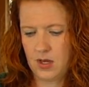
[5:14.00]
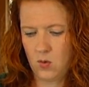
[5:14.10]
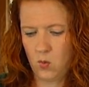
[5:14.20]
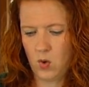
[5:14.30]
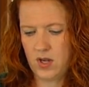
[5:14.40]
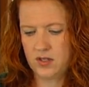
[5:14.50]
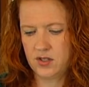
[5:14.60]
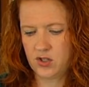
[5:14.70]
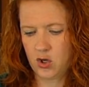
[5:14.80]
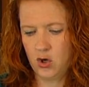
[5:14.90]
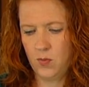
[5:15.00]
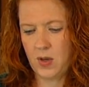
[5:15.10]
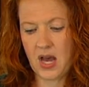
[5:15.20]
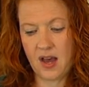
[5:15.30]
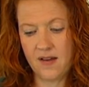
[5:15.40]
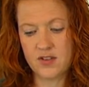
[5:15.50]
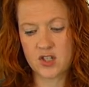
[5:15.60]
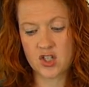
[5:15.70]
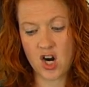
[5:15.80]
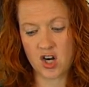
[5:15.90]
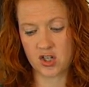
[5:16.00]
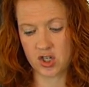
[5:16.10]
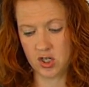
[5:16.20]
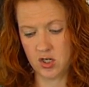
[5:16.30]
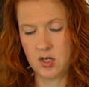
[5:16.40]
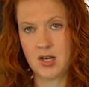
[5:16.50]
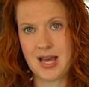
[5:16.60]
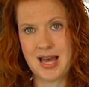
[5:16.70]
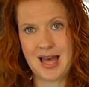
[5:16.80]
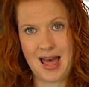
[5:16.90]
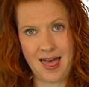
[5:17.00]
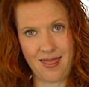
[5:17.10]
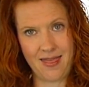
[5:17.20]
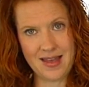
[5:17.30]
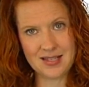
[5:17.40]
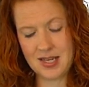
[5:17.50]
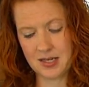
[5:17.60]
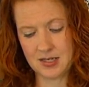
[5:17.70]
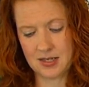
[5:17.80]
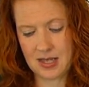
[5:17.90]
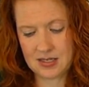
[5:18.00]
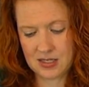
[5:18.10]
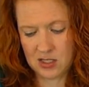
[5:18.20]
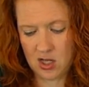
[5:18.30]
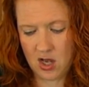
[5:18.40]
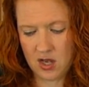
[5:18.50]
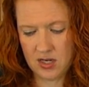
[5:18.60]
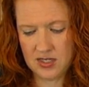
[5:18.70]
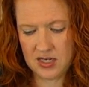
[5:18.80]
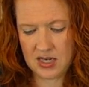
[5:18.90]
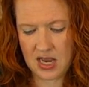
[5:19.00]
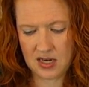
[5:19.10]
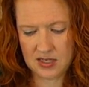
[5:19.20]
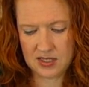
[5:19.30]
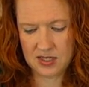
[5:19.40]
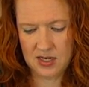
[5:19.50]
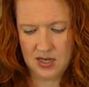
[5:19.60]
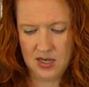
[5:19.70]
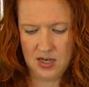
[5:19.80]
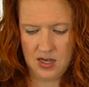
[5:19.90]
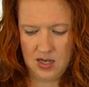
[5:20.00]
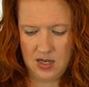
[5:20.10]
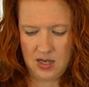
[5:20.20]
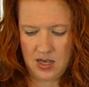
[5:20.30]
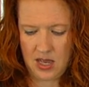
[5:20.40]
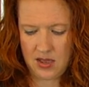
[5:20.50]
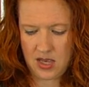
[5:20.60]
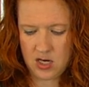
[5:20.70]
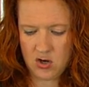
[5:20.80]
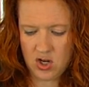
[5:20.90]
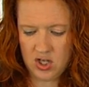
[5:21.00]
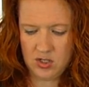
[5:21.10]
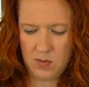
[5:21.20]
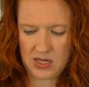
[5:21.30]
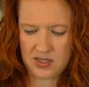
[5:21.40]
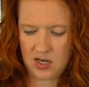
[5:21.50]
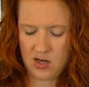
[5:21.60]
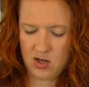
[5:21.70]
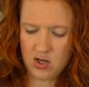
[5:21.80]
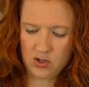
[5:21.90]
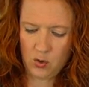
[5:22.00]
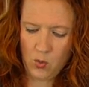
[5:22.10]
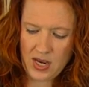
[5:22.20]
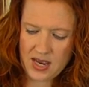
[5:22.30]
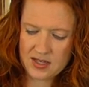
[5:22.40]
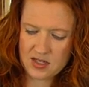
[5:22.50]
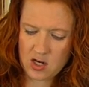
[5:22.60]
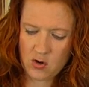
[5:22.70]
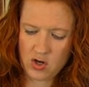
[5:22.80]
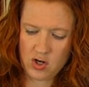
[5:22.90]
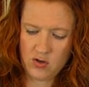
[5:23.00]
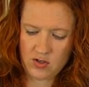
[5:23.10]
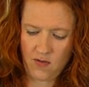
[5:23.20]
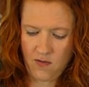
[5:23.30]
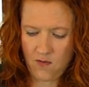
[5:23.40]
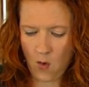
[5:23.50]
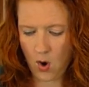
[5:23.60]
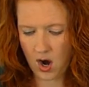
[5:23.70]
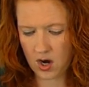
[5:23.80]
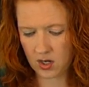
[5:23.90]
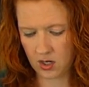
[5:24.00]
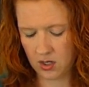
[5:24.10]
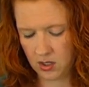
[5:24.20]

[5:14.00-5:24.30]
and 1 scoop of starch. That's it. That's as long as it takes. And then you can just mix it. You can use a whisk, you can use a fork,